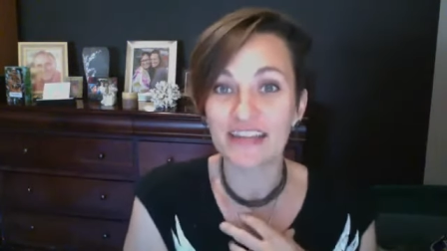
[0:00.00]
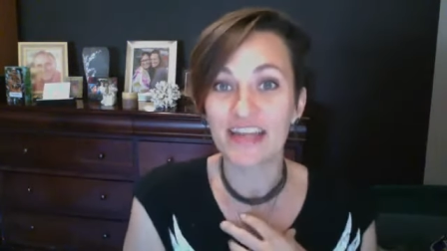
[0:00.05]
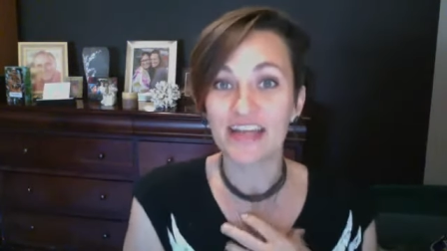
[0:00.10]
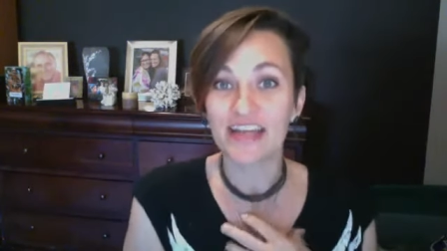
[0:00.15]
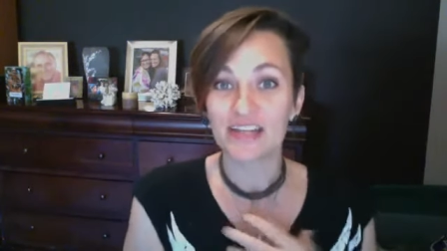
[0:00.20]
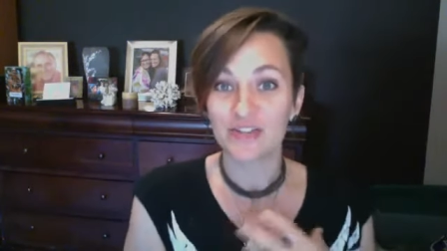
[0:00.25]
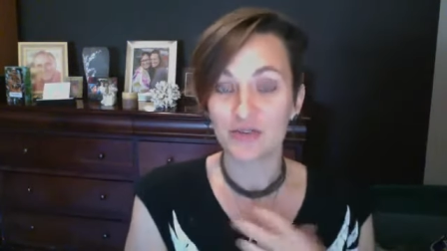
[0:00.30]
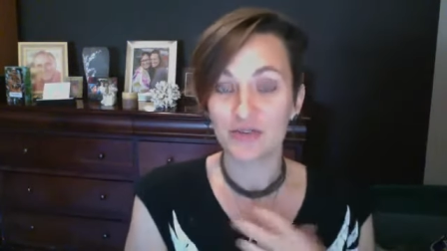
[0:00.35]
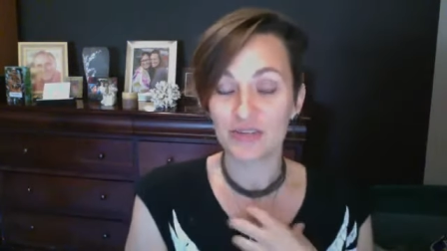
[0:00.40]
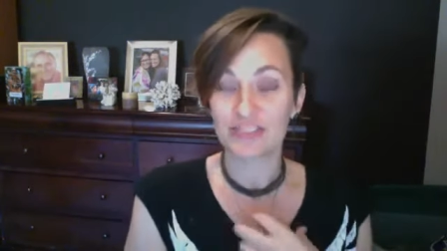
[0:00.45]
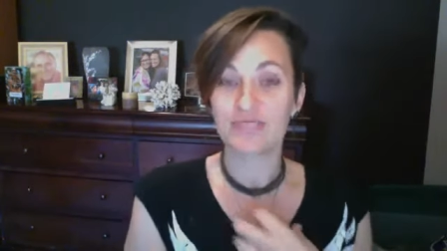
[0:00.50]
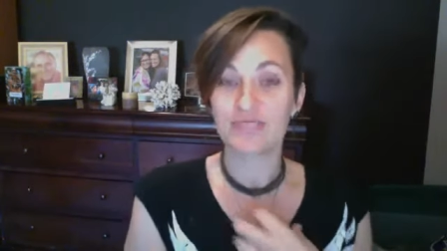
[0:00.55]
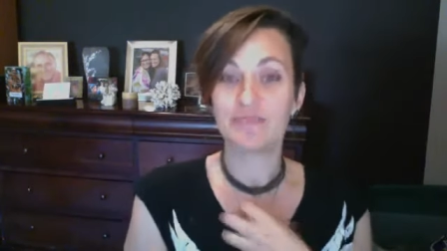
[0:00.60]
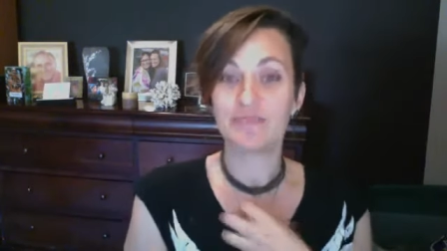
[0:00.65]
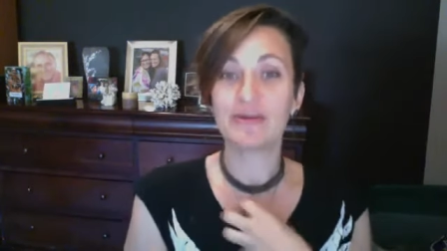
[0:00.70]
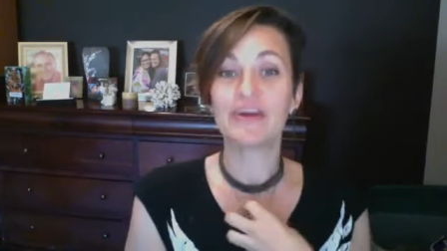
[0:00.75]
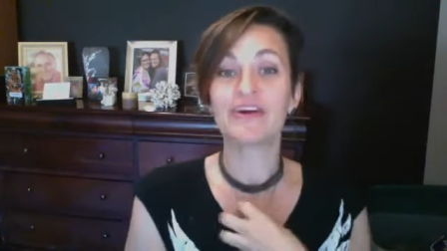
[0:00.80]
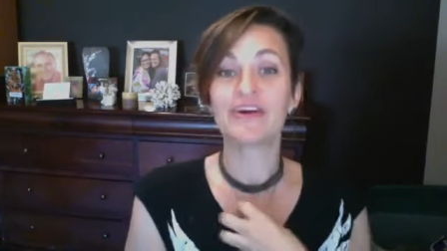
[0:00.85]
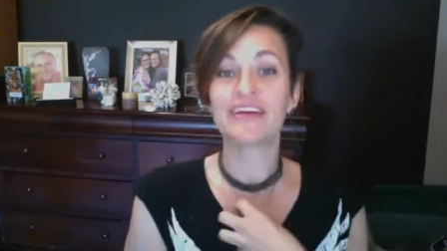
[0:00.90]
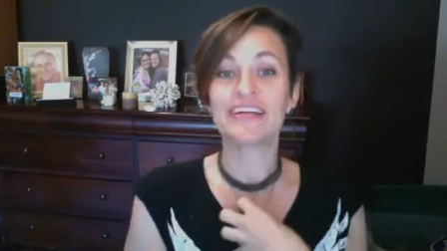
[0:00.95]
to
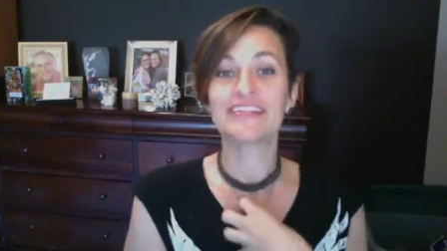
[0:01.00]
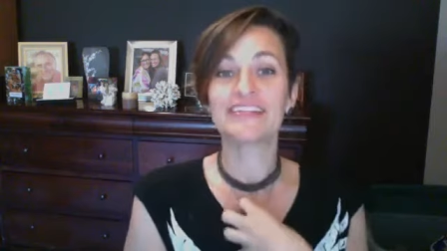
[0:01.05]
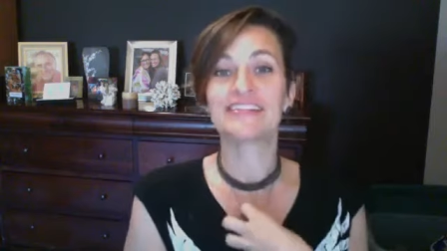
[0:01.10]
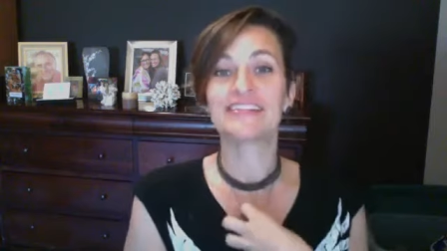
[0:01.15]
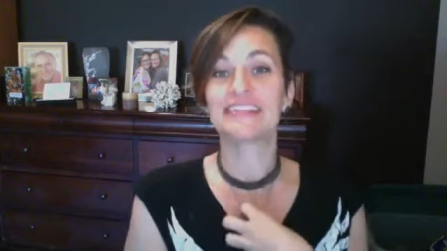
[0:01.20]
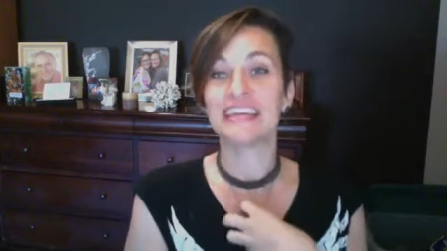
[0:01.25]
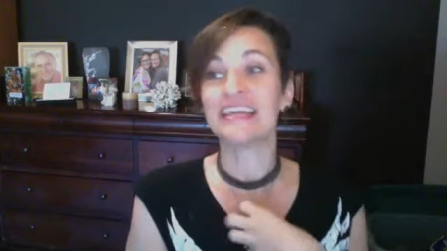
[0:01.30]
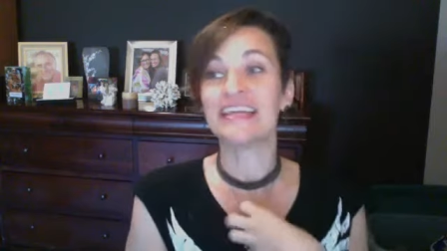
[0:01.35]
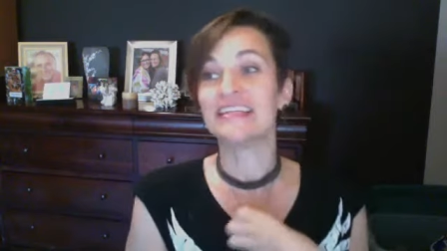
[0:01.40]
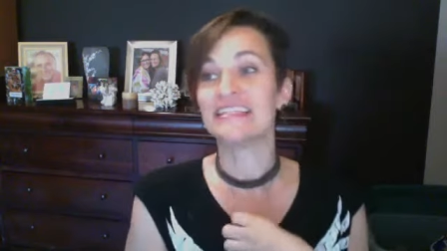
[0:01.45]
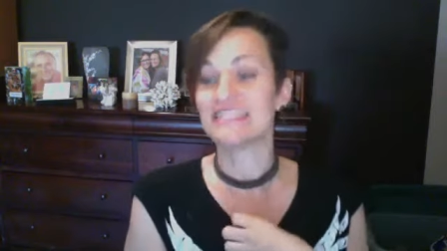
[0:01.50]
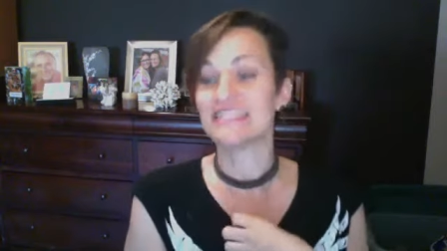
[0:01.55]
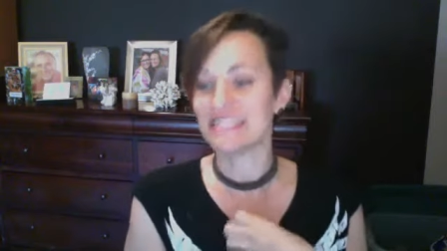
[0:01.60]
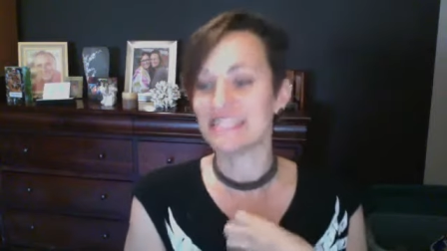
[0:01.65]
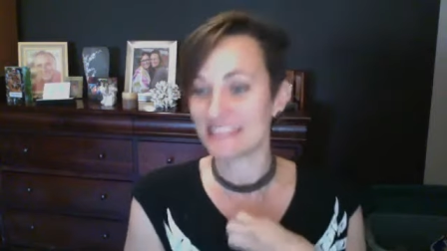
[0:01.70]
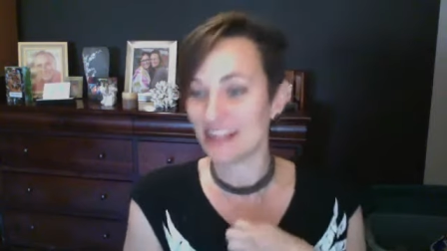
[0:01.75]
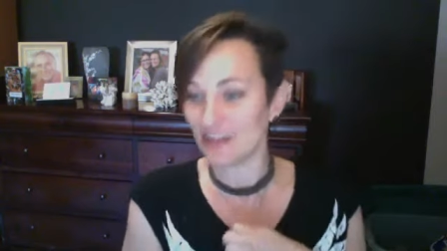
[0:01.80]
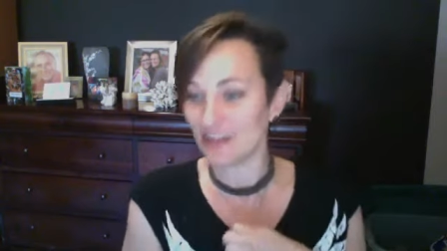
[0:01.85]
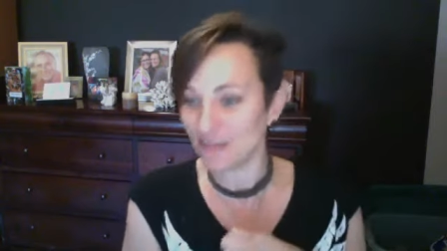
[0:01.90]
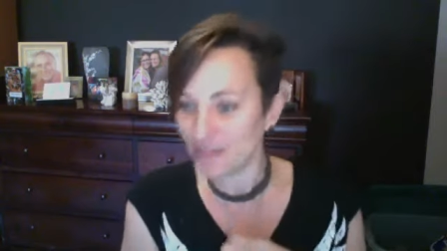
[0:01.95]
experience
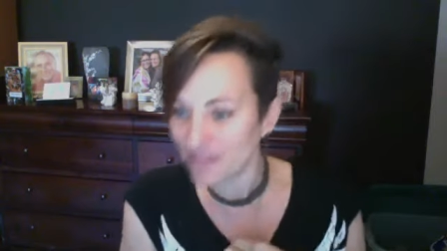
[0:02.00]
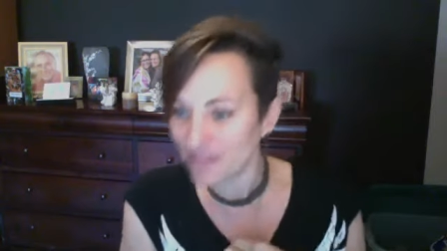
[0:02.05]
itself.